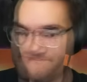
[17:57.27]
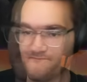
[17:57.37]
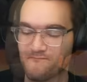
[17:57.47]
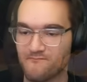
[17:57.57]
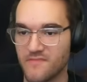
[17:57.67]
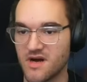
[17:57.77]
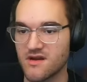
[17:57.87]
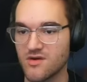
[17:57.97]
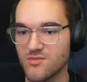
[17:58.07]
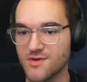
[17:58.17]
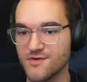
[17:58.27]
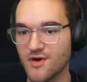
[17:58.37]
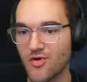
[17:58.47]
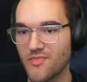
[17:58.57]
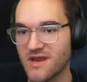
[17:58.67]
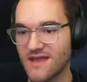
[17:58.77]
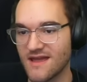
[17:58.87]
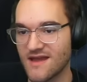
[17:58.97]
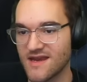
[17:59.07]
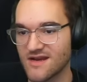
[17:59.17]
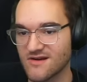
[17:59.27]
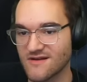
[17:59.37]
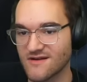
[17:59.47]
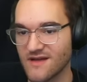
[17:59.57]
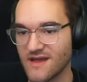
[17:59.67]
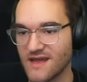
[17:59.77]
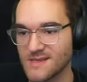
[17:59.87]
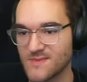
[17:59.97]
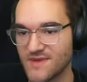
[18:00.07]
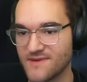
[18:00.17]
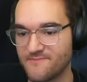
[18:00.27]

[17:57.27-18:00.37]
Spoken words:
Mono blue opening hand here on our 8/8 split.